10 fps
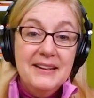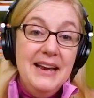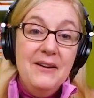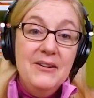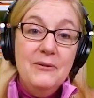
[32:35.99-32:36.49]
Like,
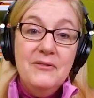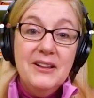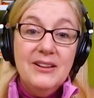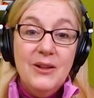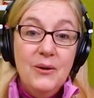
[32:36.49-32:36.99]
now I don't
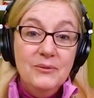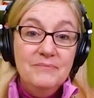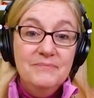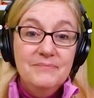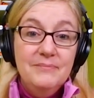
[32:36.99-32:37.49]
feel alone.
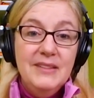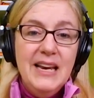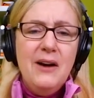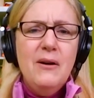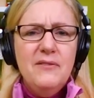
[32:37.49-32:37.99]

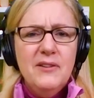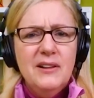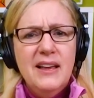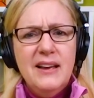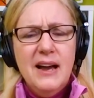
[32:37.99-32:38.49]
Now I feel like